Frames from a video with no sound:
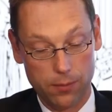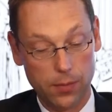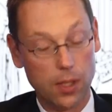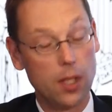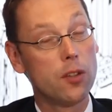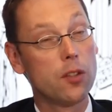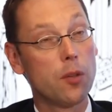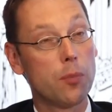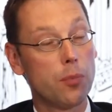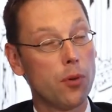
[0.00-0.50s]
In
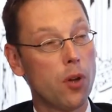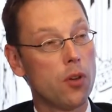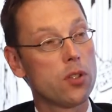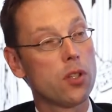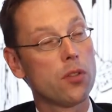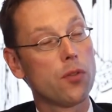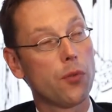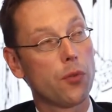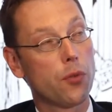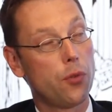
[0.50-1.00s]
the process
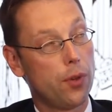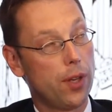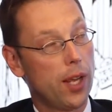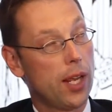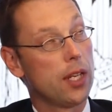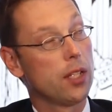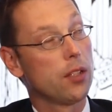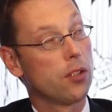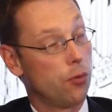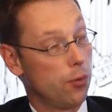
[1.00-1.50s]
of
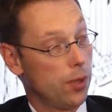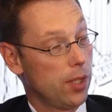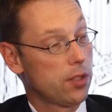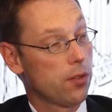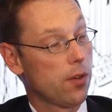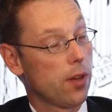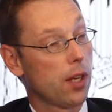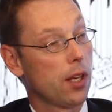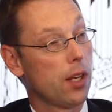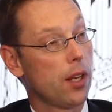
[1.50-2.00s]
creating the REACH
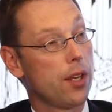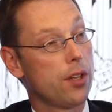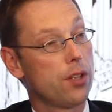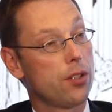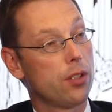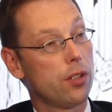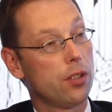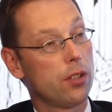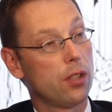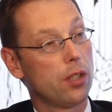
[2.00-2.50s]

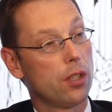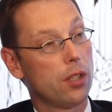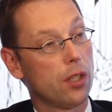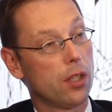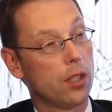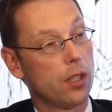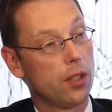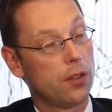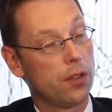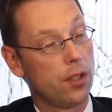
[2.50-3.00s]
regulation,
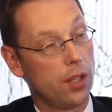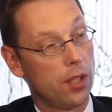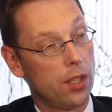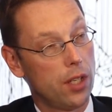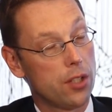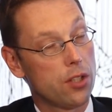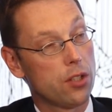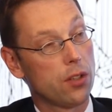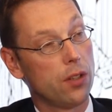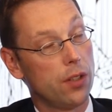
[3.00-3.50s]
the
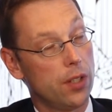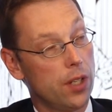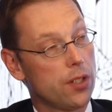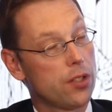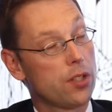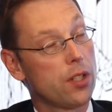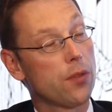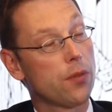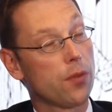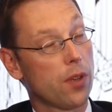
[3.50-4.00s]
initial
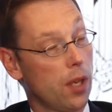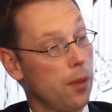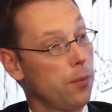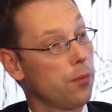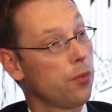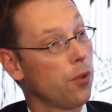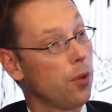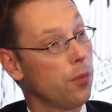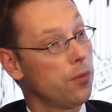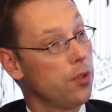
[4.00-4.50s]
initiative came
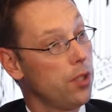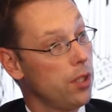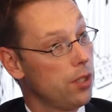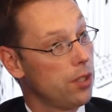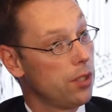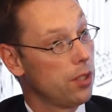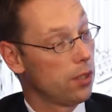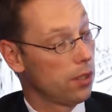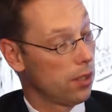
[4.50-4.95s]
from DG